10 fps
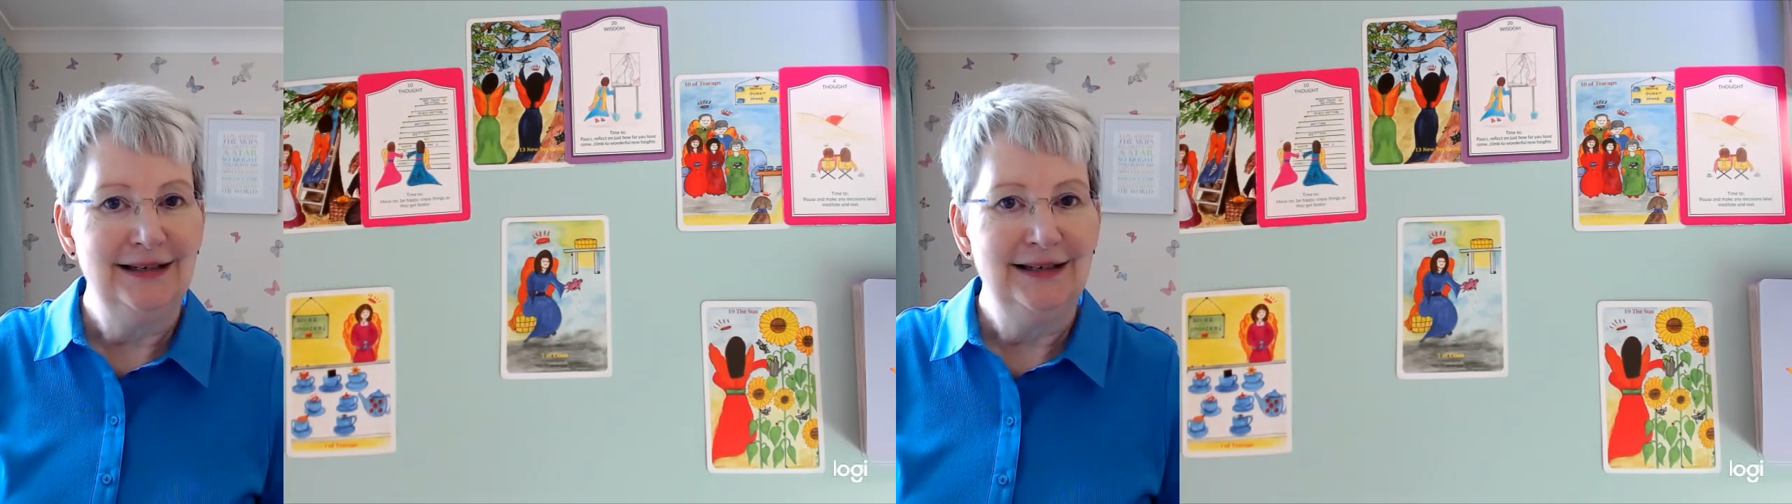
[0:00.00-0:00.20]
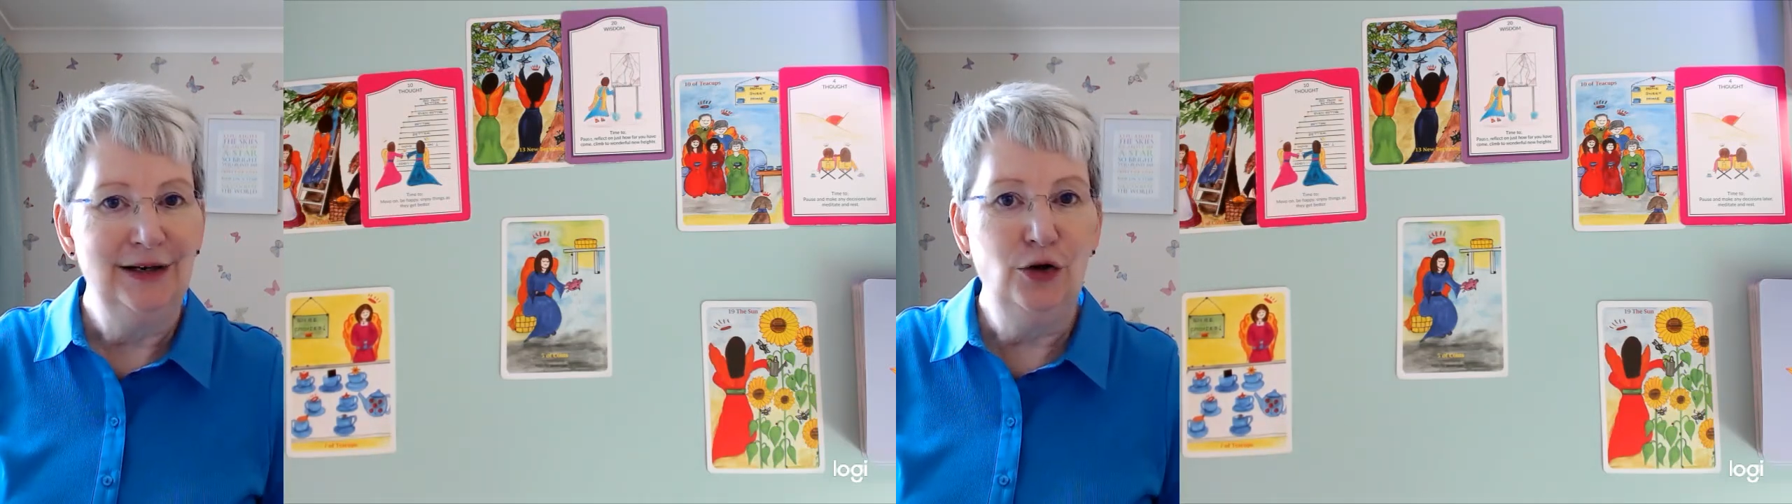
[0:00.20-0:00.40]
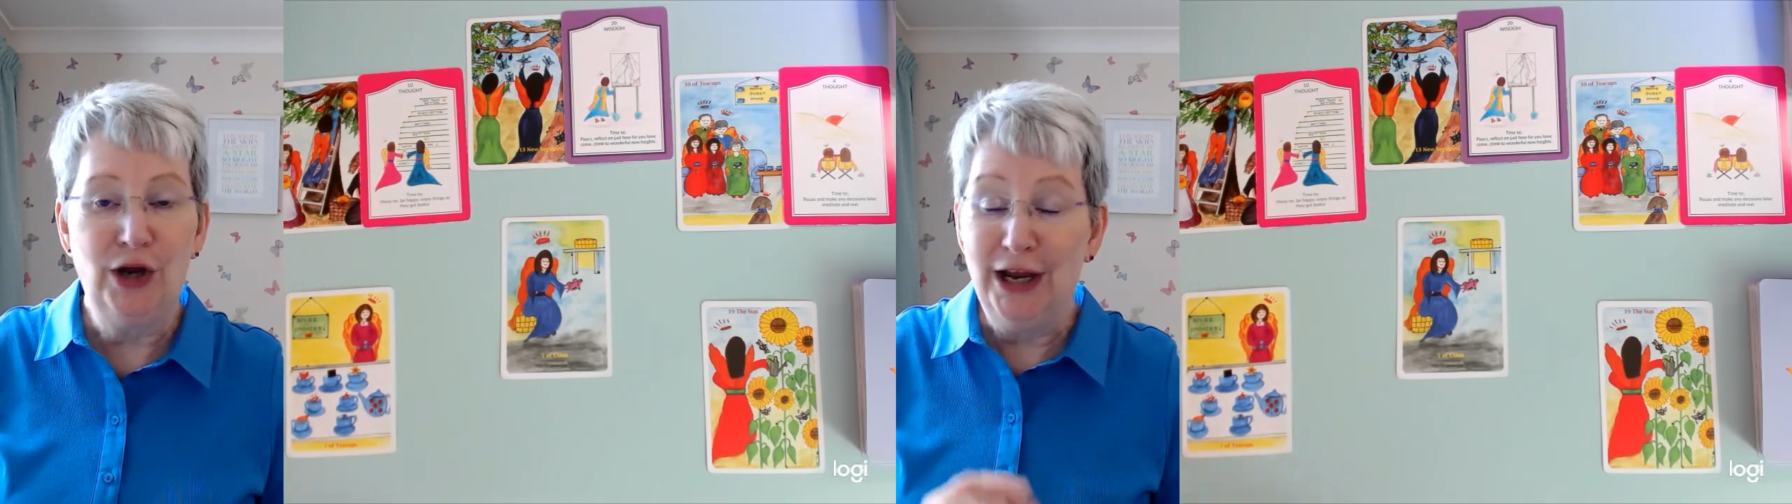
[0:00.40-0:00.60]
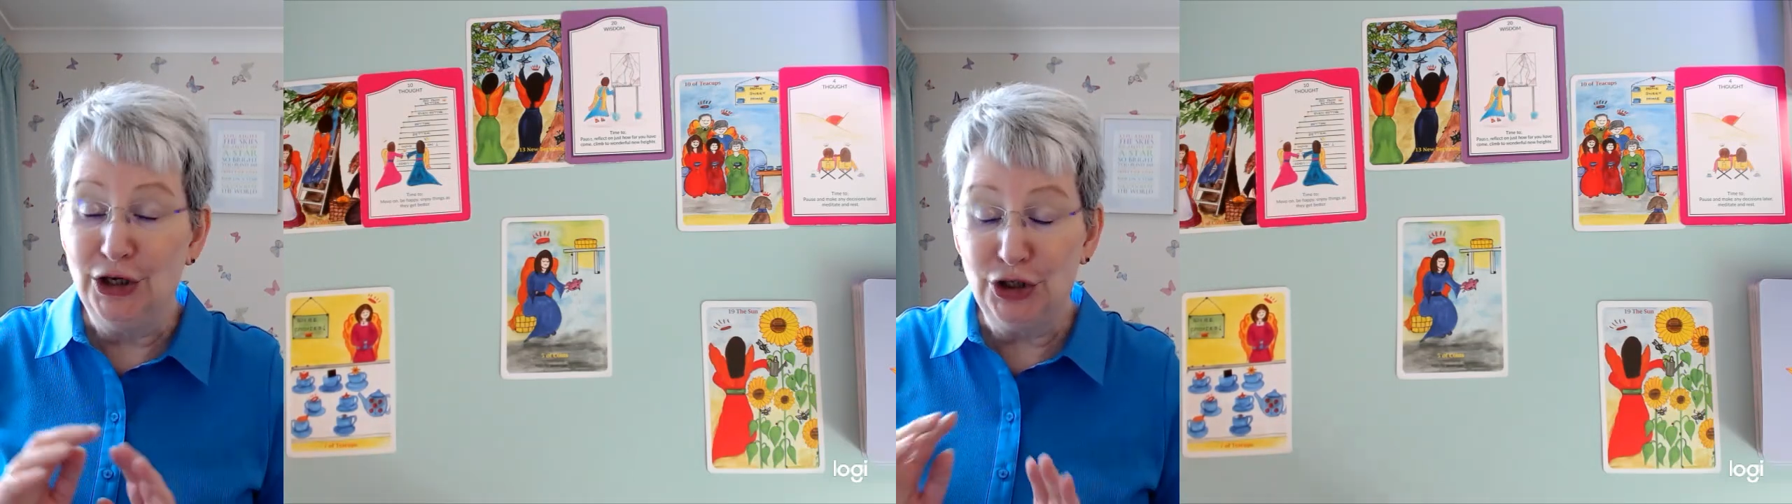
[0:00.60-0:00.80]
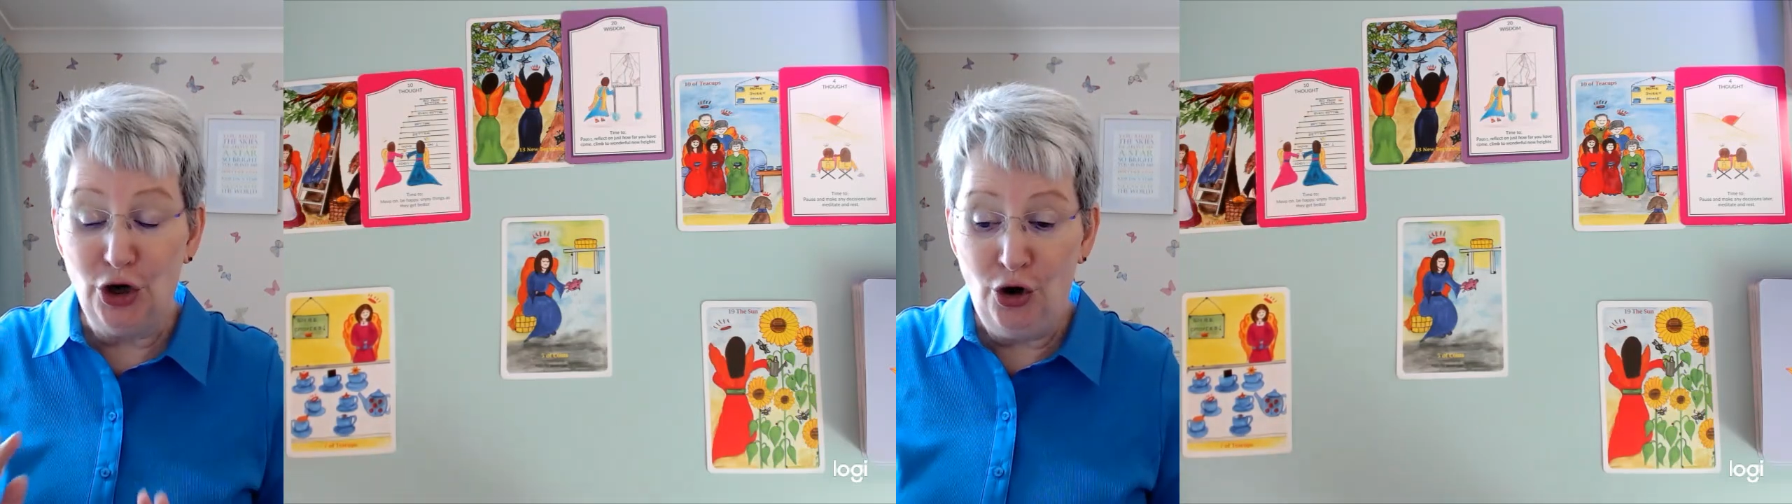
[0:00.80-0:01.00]
looking
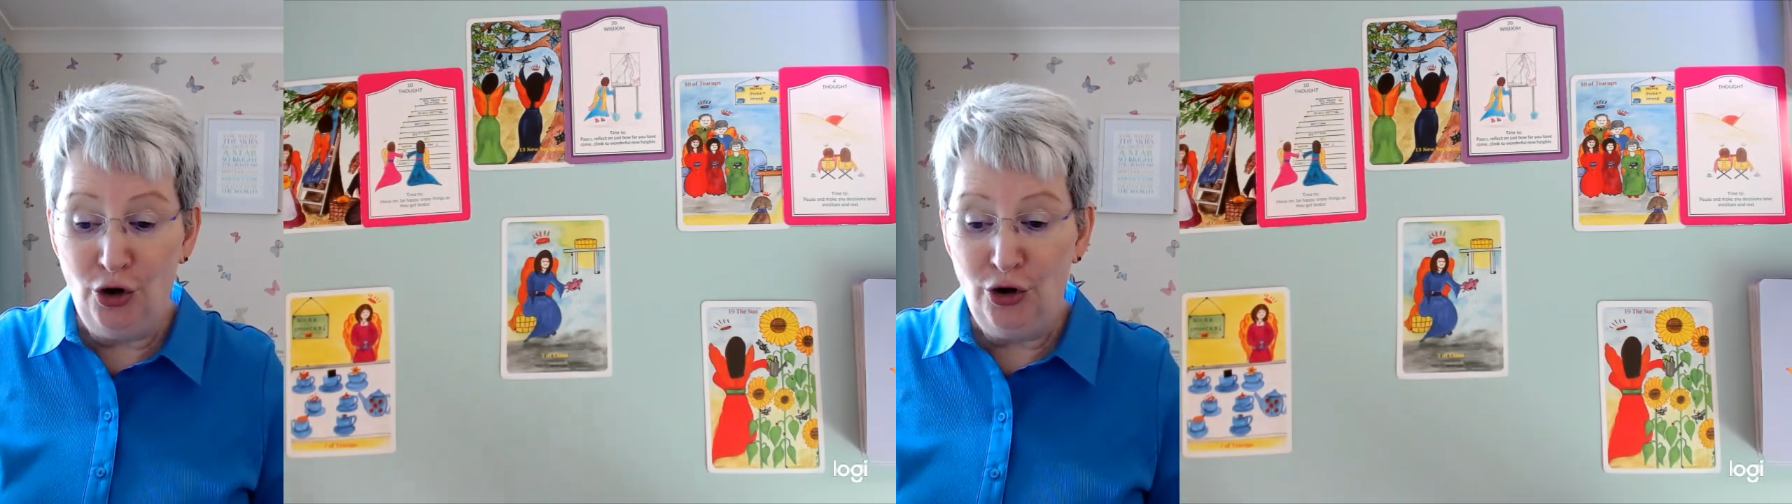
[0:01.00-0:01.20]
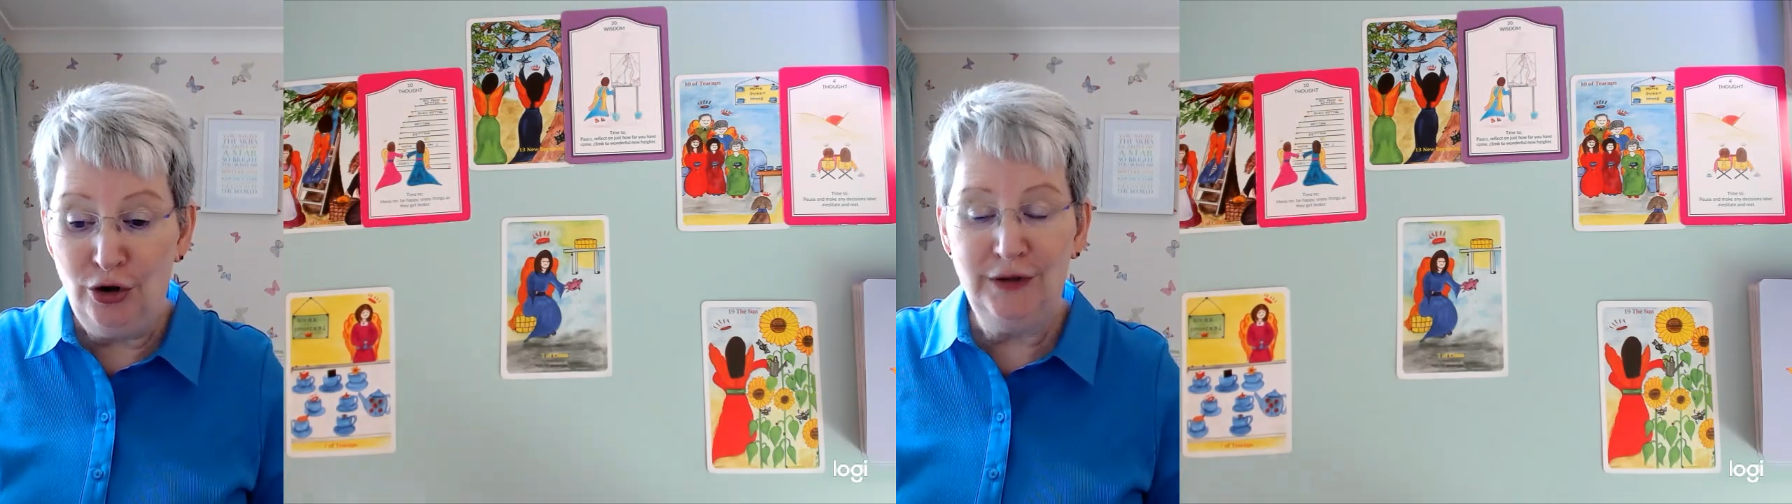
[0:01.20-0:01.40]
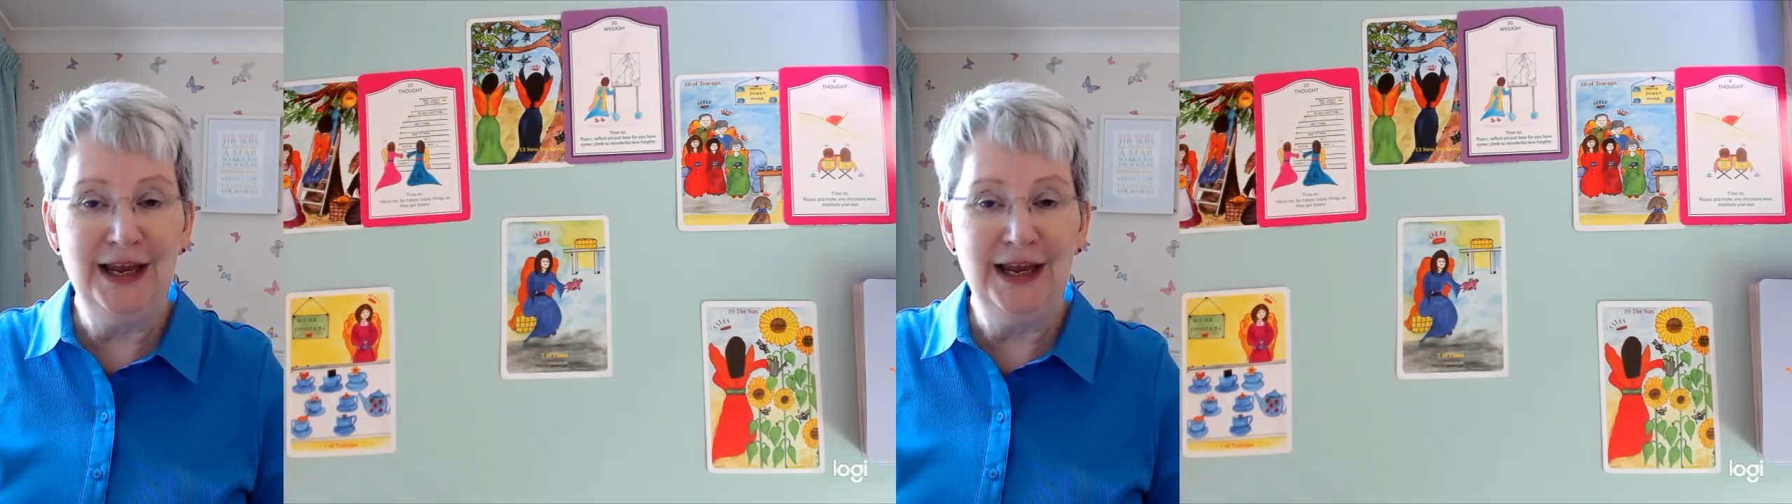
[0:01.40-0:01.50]
at all